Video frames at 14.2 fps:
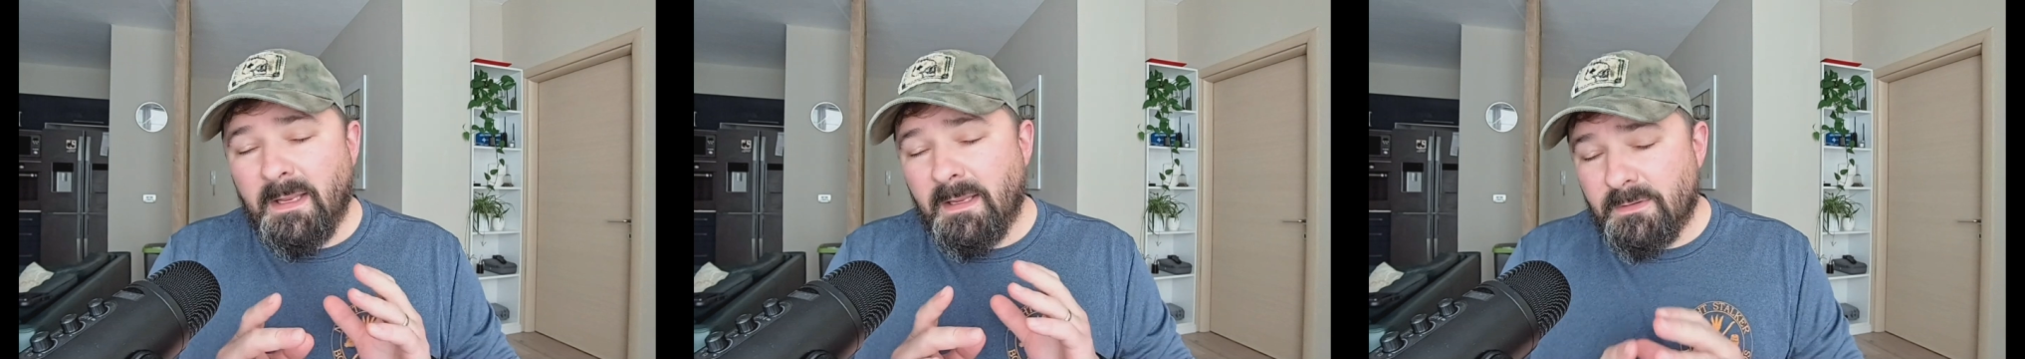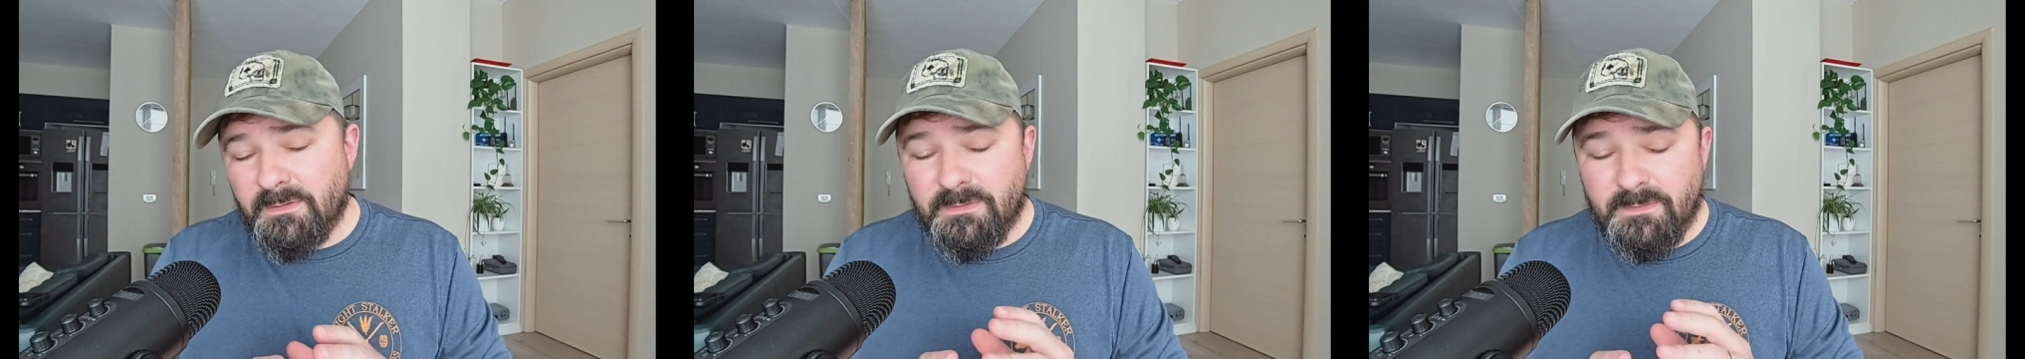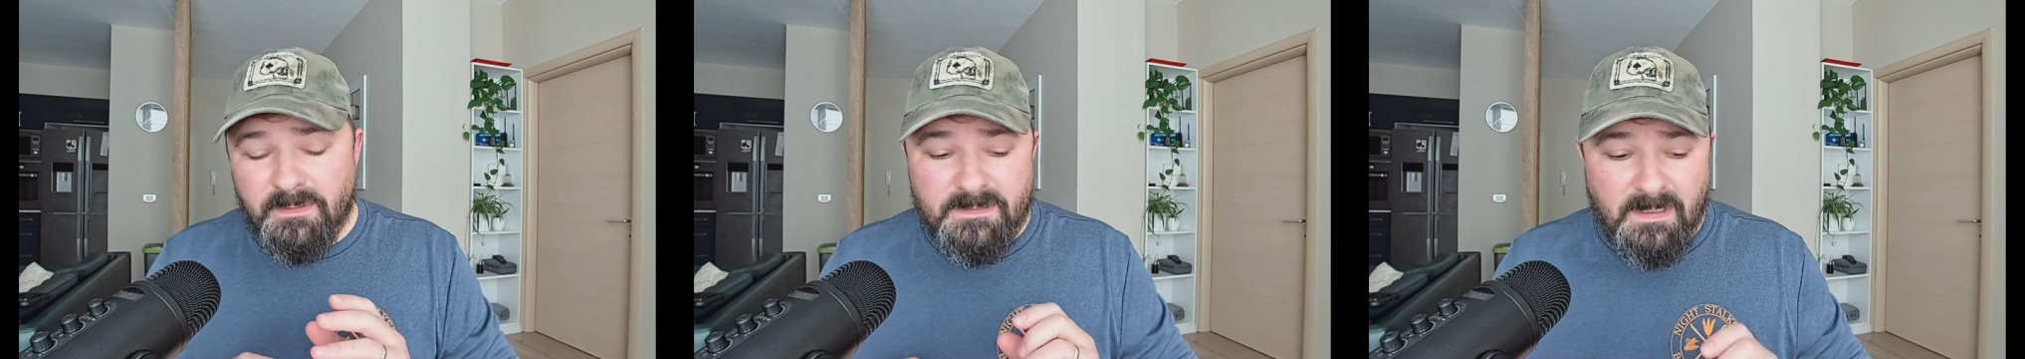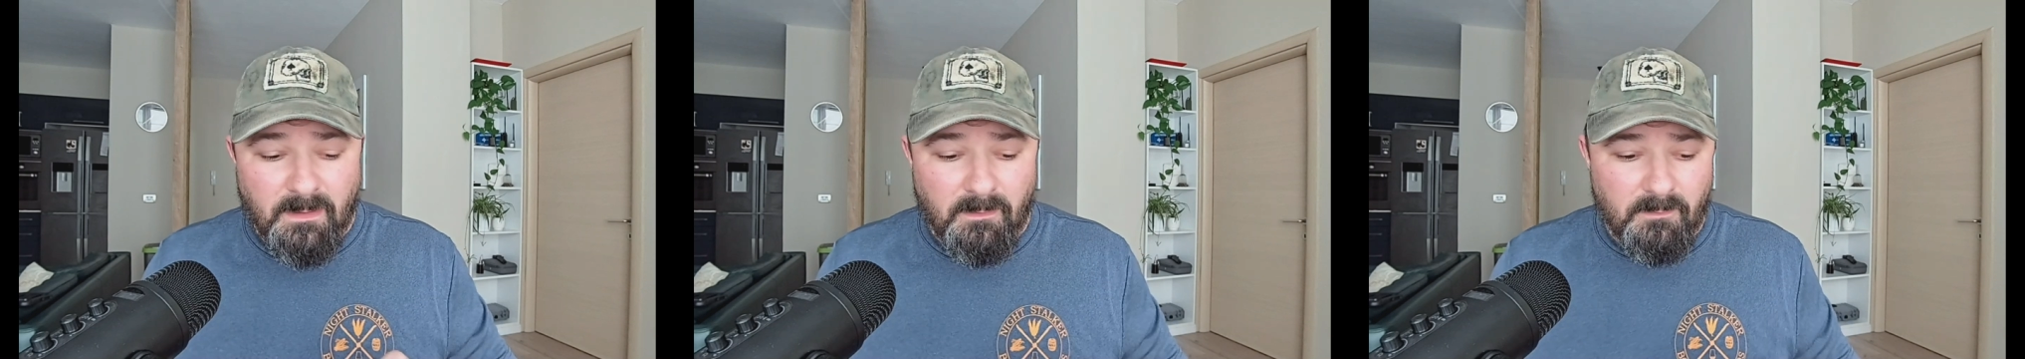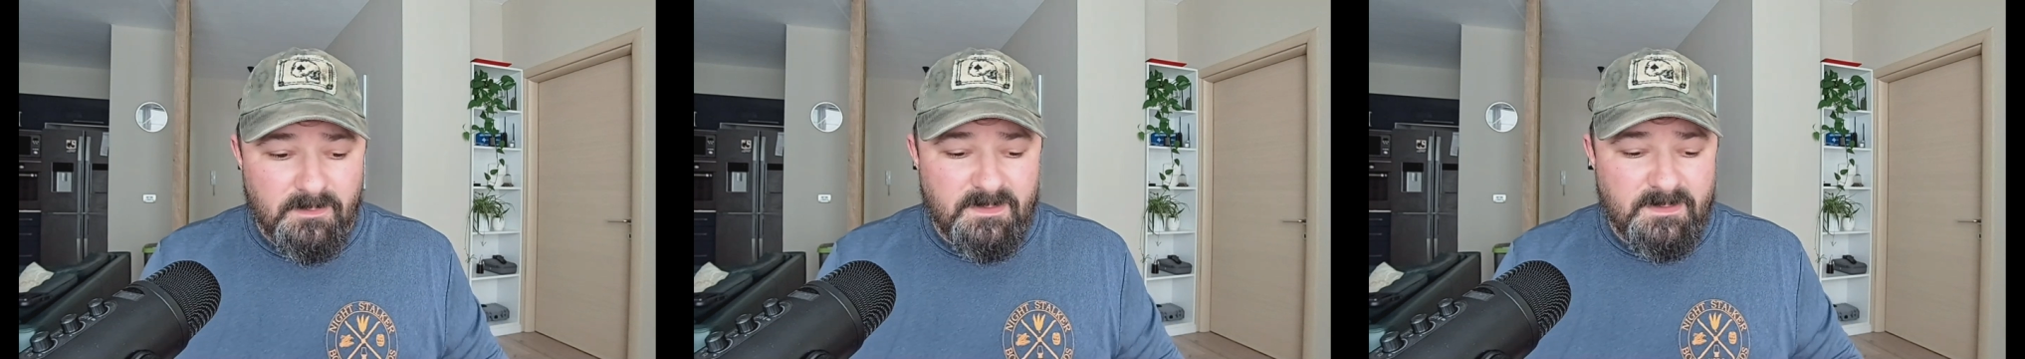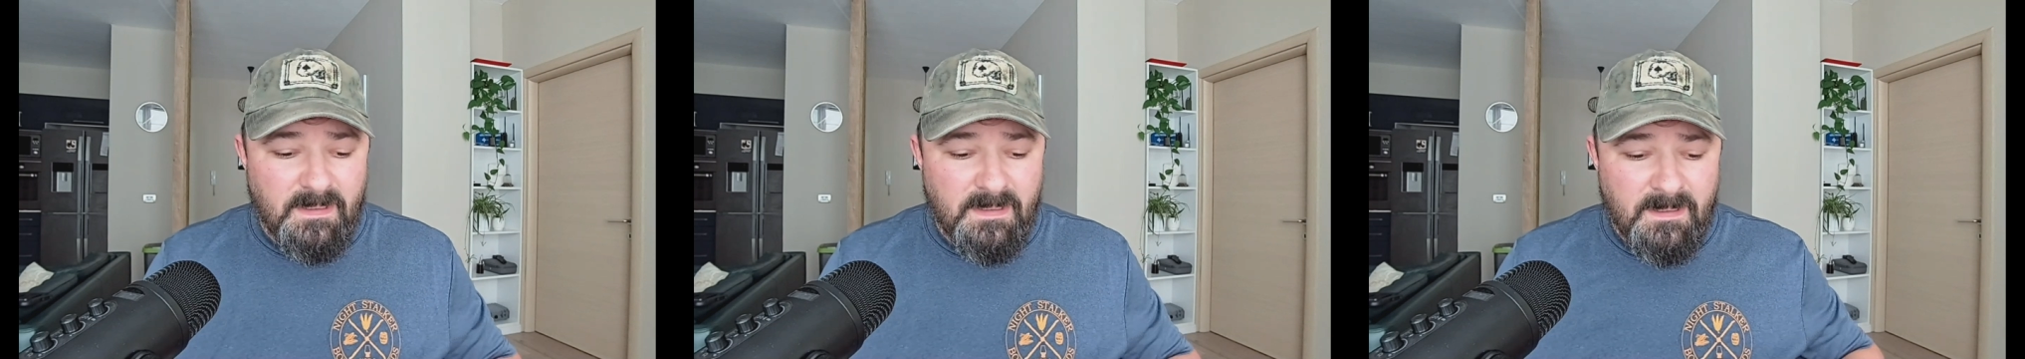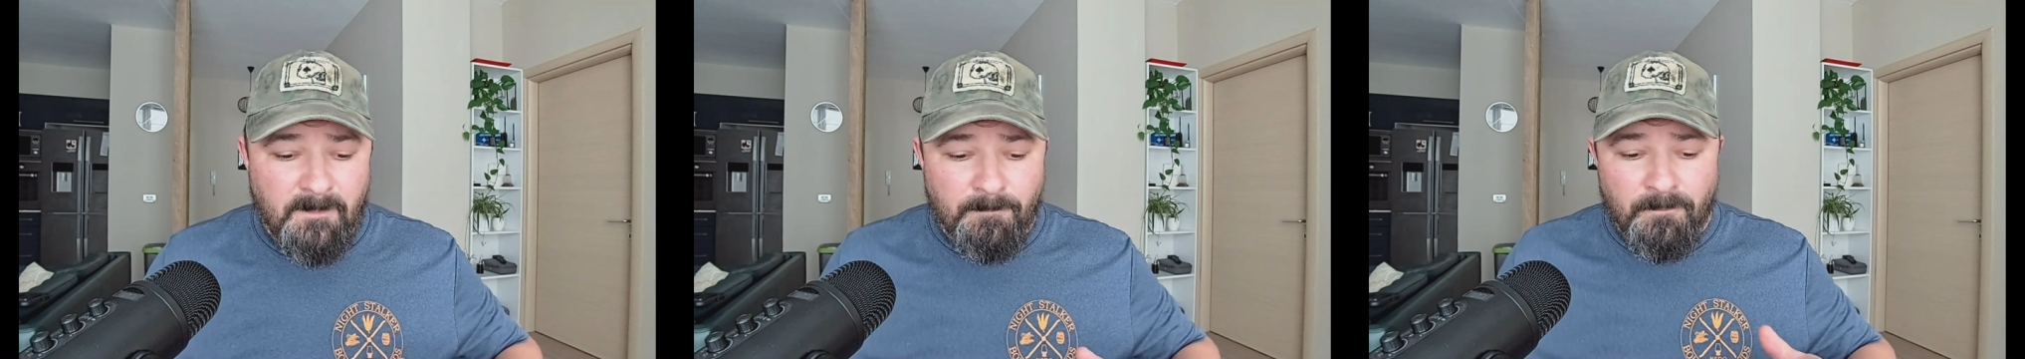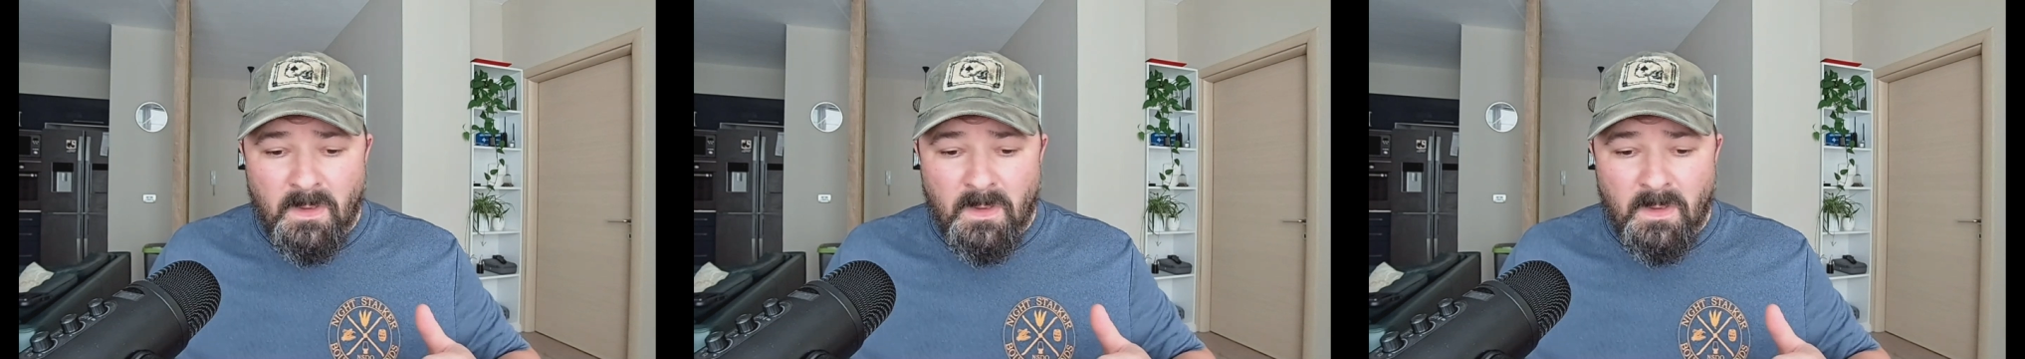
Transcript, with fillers: Industries LLC.